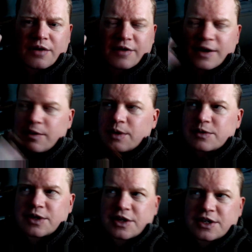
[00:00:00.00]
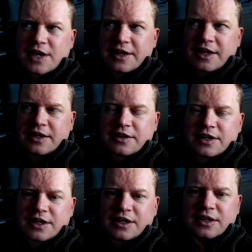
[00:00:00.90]
I forget what I was going to say then
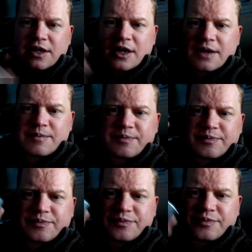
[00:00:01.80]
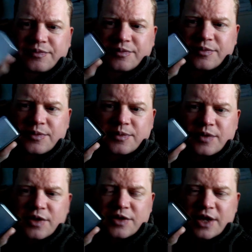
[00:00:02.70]
the um,
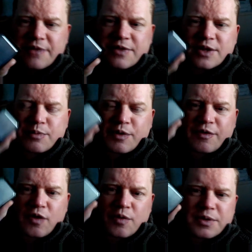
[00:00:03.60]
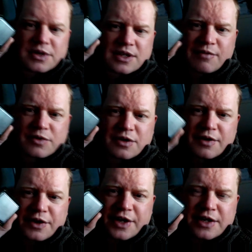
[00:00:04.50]
yep, the performance levels
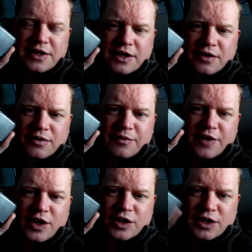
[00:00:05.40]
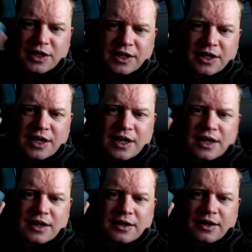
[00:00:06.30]
are identical virtually.
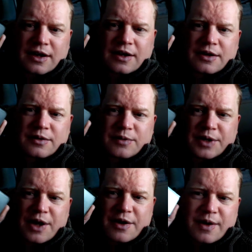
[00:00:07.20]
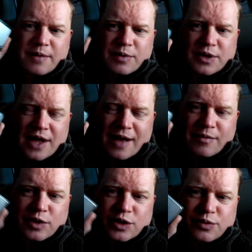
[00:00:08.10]
Now, we don't know how, mu how
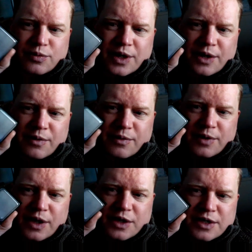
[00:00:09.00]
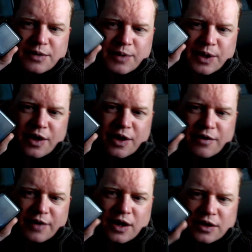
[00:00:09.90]
much, uh, like I said, we could
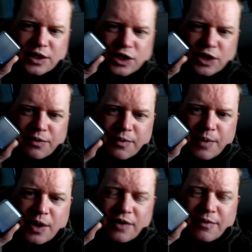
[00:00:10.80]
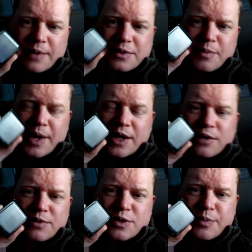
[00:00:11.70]
overclock this chip, we might even be able to make
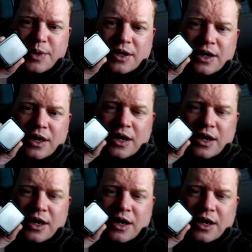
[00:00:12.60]
up the speed.